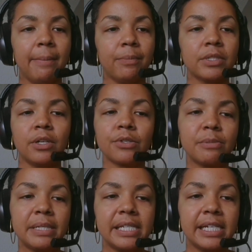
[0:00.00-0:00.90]
What's also
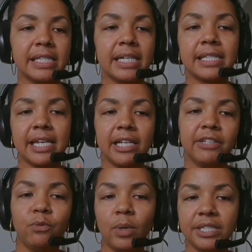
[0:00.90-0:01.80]
missing is that scale
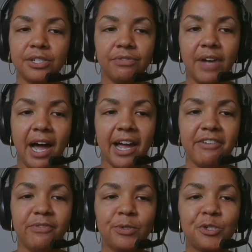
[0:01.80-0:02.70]
of 1 to
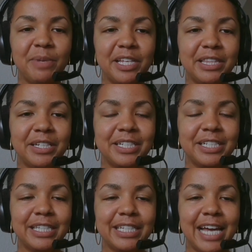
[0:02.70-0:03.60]
5, which will make
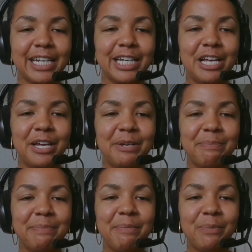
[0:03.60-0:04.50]
the data a
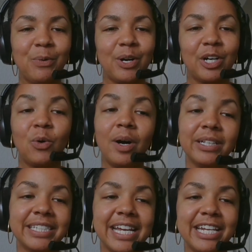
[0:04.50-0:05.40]
bit more
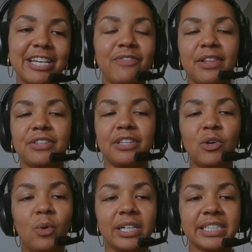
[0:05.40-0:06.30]
qualitative rather than
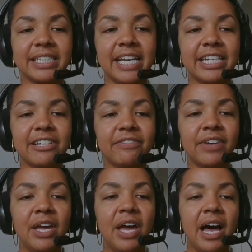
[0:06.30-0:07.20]
quantitative,
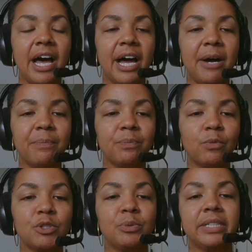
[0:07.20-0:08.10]

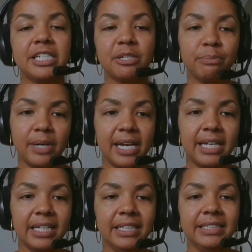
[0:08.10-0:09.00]
which we'll need to break
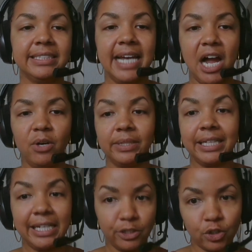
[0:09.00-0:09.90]
down
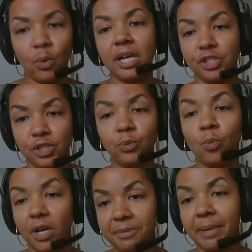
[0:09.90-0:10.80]
each question
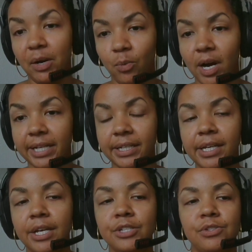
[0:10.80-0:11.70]
one by one.
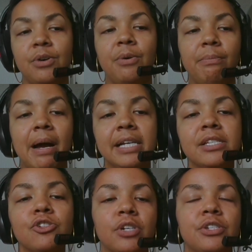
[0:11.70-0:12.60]
So my
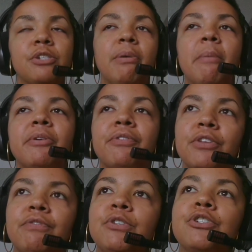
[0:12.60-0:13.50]
suggestion probably for
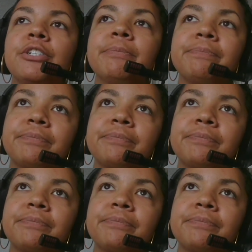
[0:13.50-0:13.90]
the future